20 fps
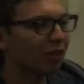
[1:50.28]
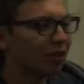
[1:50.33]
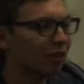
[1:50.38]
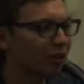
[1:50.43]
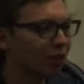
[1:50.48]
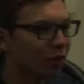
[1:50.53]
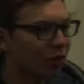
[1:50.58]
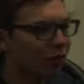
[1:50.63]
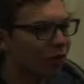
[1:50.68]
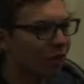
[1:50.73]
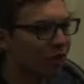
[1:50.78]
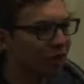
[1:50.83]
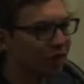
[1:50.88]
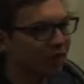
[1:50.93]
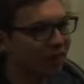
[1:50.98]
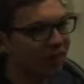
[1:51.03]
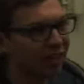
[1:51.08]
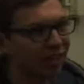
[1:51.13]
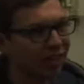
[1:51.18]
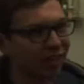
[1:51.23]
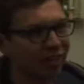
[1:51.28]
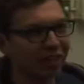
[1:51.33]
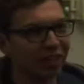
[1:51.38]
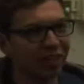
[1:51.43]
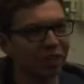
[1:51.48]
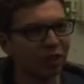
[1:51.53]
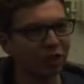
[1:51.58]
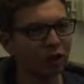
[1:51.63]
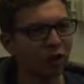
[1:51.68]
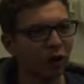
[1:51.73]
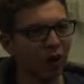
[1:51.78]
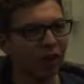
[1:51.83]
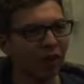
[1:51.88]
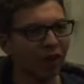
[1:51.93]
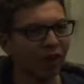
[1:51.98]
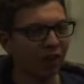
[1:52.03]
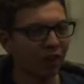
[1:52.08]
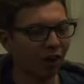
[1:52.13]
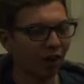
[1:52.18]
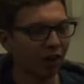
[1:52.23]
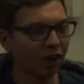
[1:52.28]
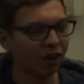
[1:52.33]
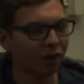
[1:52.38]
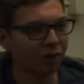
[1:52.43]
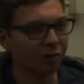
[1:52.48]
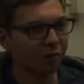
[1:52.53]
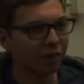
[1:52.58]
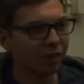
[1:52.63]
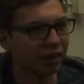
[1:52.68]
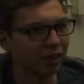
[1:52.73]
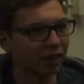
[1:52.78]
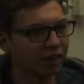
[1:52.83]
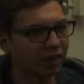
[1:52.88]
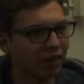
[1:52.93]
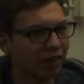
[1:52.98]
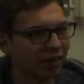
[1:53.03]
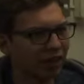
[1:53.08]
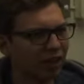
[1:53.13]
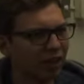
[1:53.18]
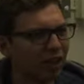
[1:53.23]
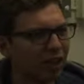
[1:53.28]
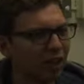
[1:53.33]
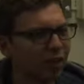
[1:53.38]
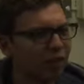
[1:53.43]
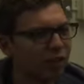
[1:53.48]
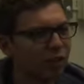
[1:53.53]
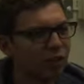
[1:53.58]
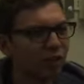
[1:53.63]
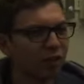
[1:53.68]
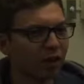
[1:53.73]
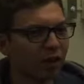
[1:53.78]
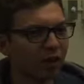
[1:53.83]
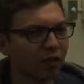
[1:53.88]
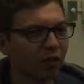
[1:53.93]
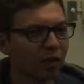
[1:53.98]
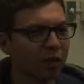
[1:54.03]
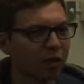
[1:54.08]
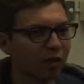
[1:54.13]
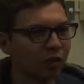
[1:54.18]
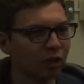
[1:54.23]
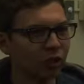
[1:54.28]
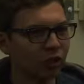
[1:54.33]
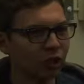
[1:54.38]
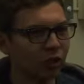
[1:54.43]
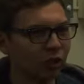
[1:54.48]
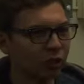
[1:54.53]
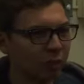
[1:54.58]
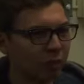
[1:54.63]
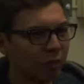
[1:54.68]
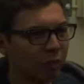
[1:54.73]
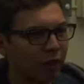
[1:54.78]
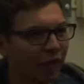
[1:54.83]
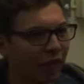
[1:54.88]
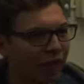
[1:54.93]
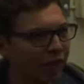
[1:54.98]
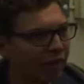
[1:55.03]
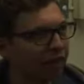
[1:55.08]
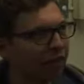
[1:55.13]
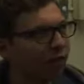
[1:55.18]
At school you have to like try a lot harder because like because you're like afraid of being judged people act